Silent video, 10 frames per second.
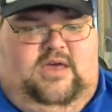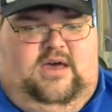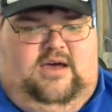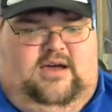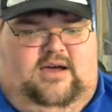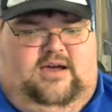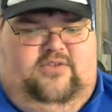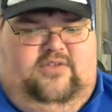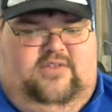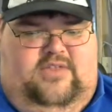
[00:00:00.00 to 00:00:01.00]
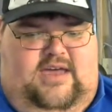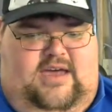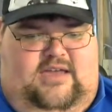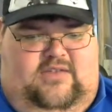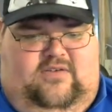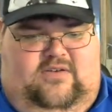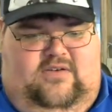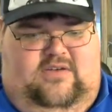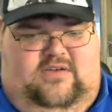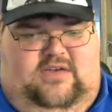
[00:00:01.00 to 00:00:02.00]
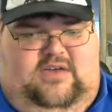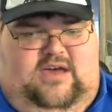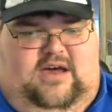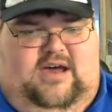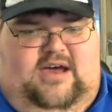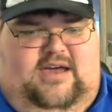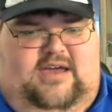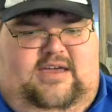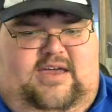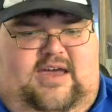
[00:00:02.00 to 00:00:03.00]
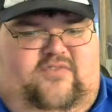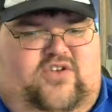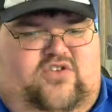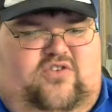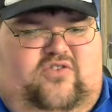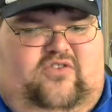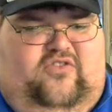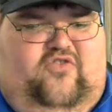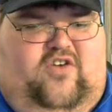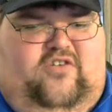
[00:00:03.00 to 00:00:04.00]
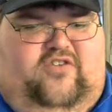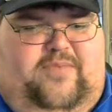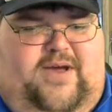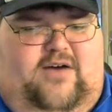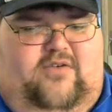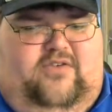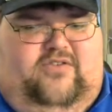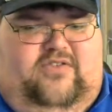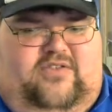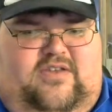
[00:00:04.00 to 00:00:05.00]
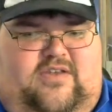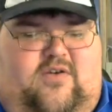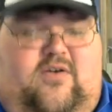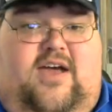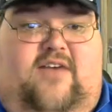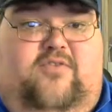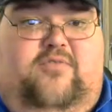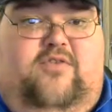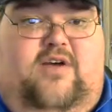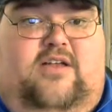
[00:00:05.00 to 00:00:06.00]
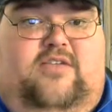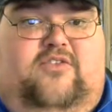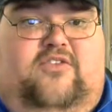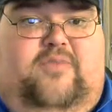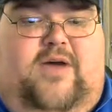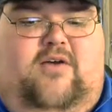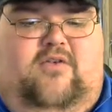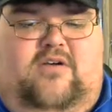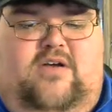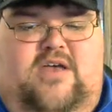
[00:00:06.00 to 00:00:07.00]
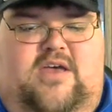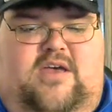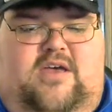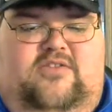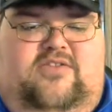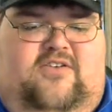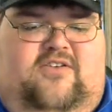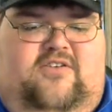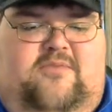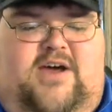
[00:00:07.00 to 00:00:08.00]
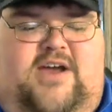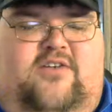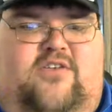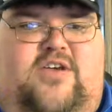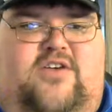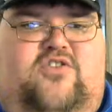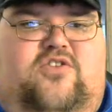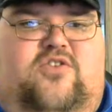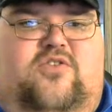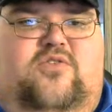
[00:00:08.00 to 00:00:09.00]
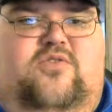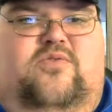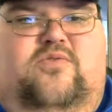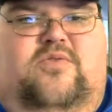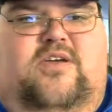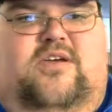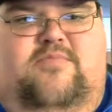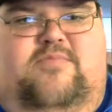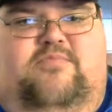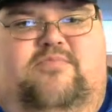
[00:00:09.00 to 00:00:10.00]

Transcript: Other than that, I have issues as far as the powers, that they don't have a paralysis power. This is a minor issue that can,